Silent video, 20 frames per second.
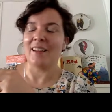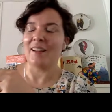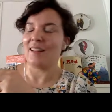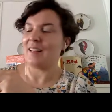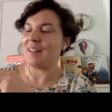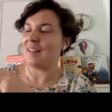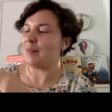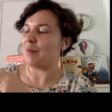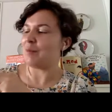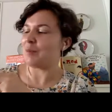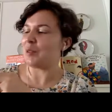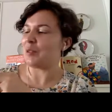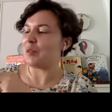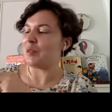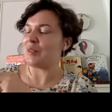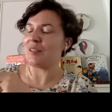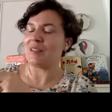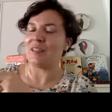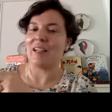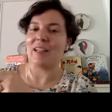
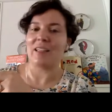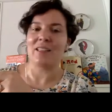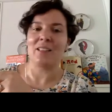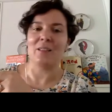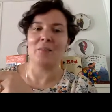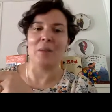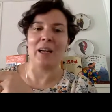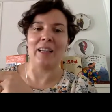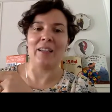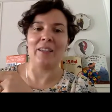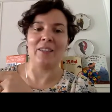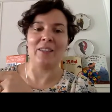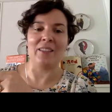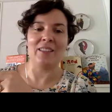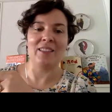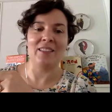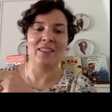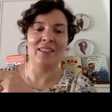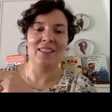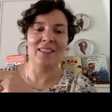Goldilocks smiled.
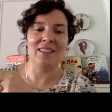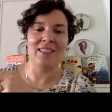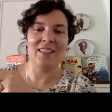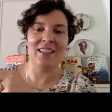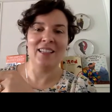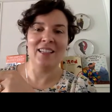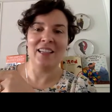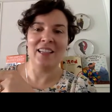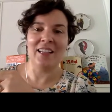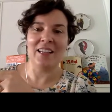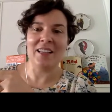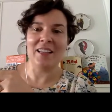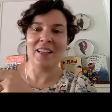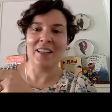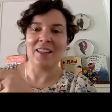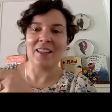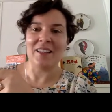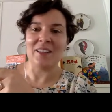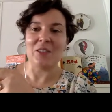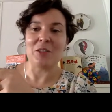
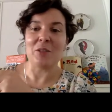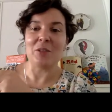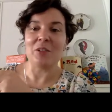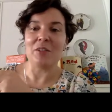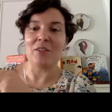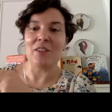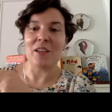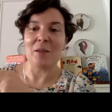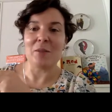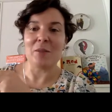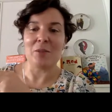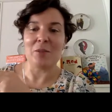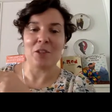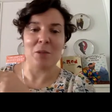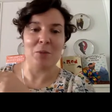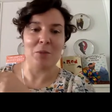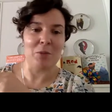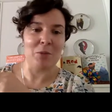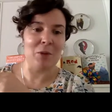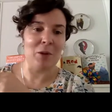The two of them
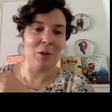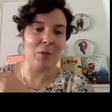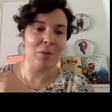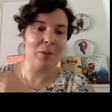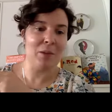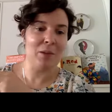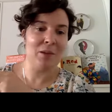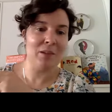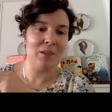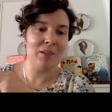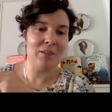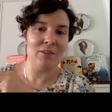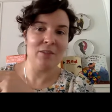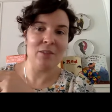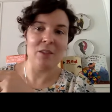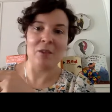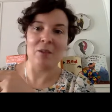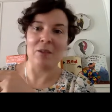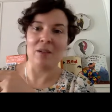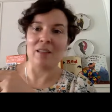jumped rope for
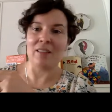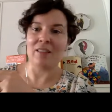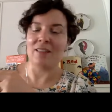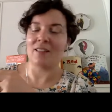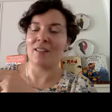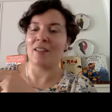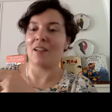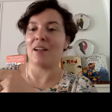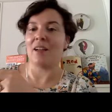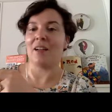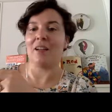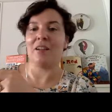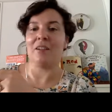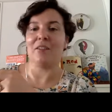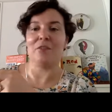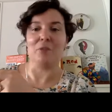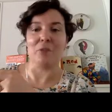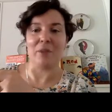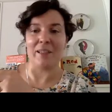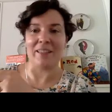the rest
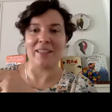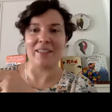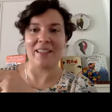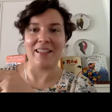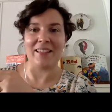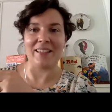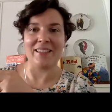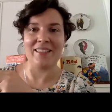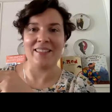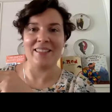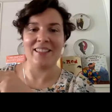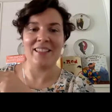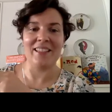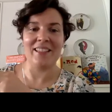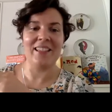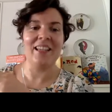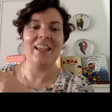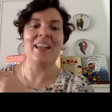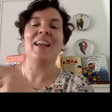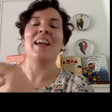of recess,
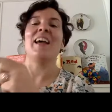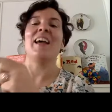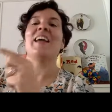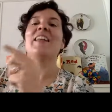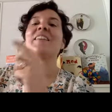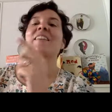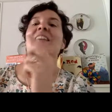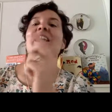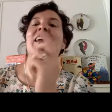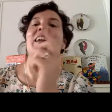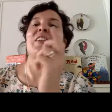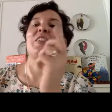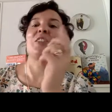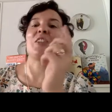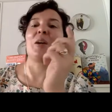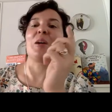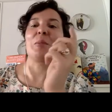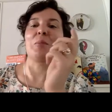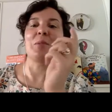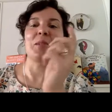and they
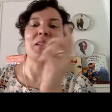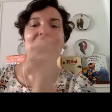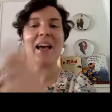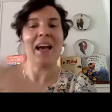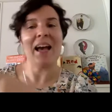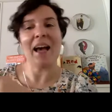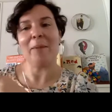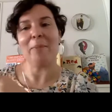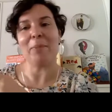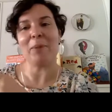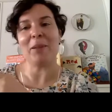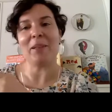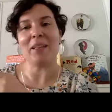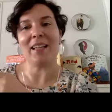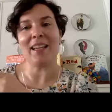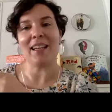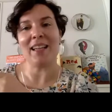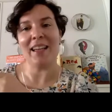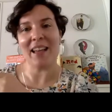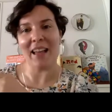jumped
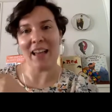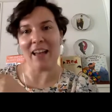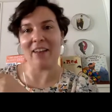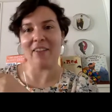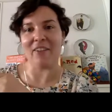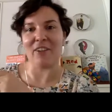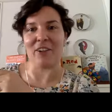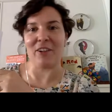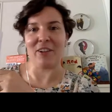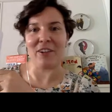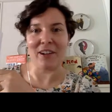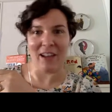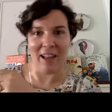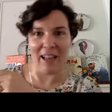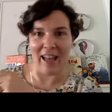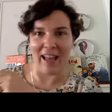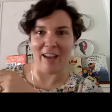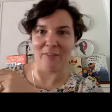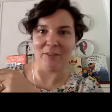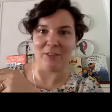happily ever
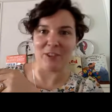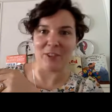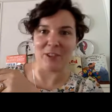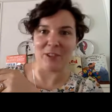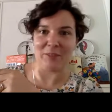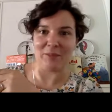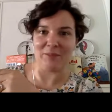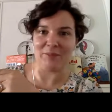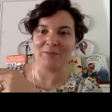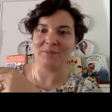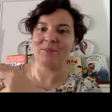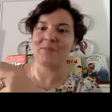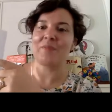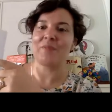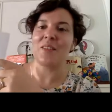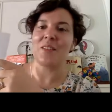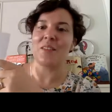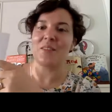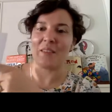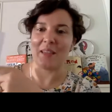after.
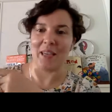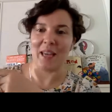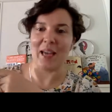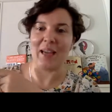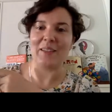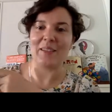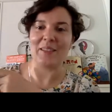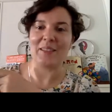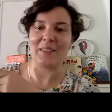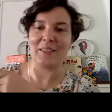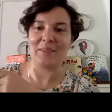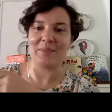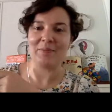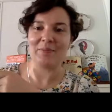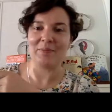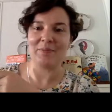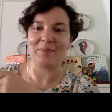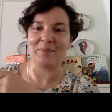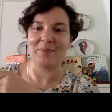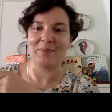The end.
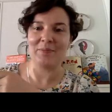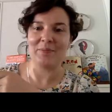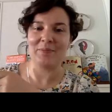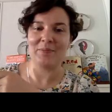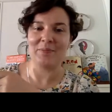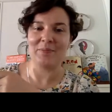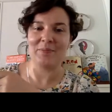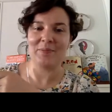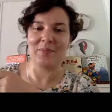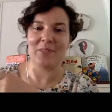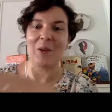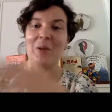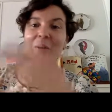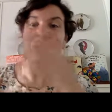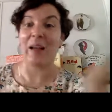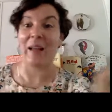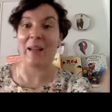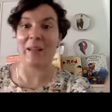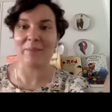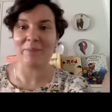
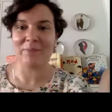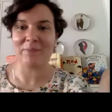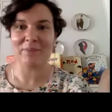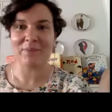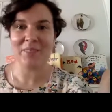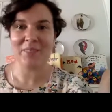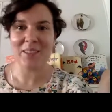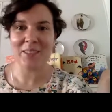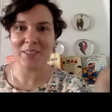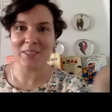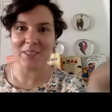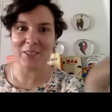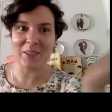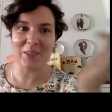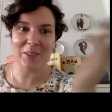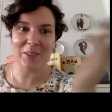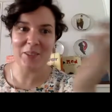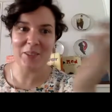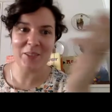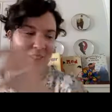Okay, did
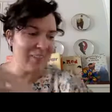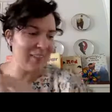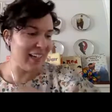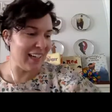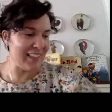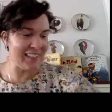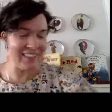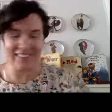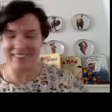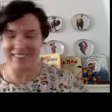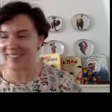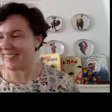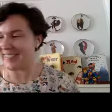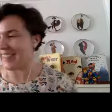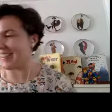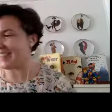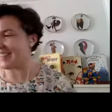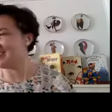you see what I just did?